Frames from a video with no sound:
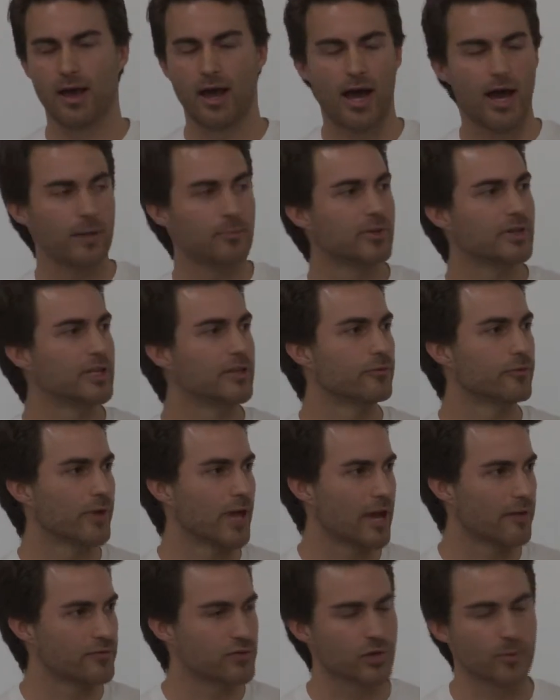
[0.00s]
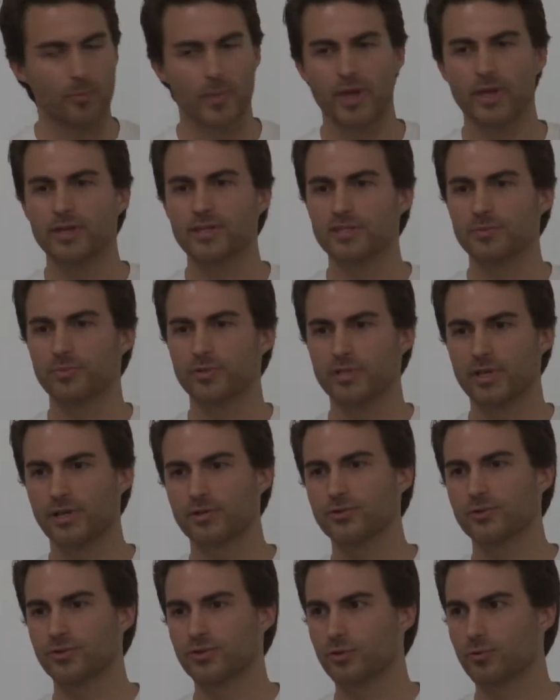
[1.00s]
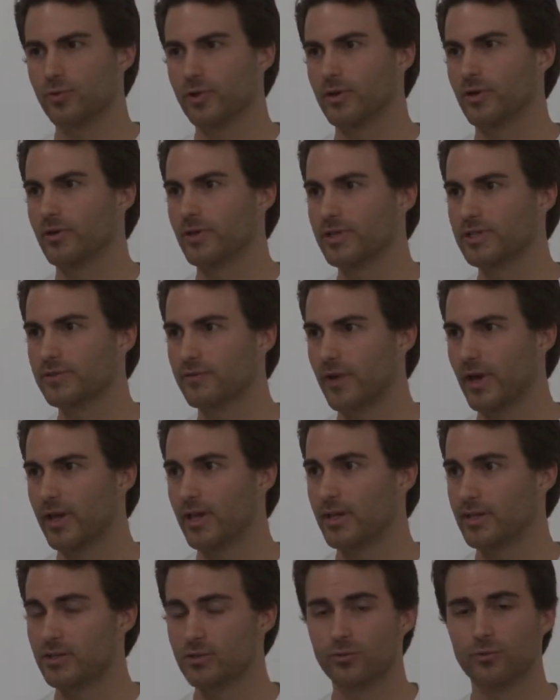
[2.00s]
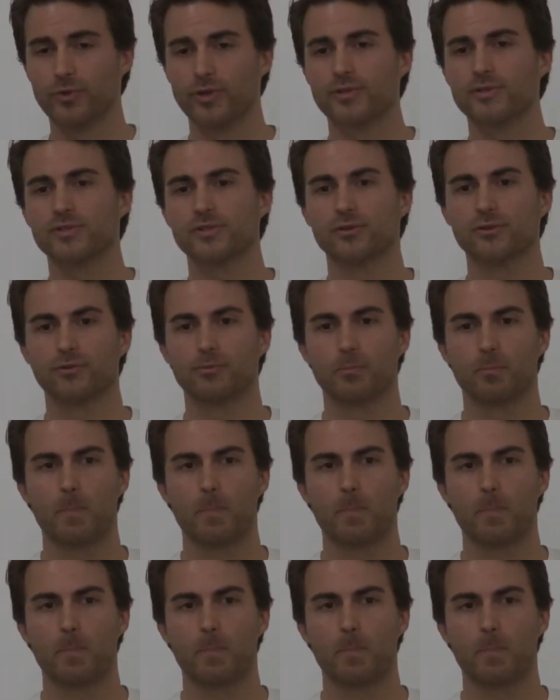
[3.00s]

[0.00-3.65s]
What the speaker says: I believe we have tremendous potential to win on this fight and to win soon.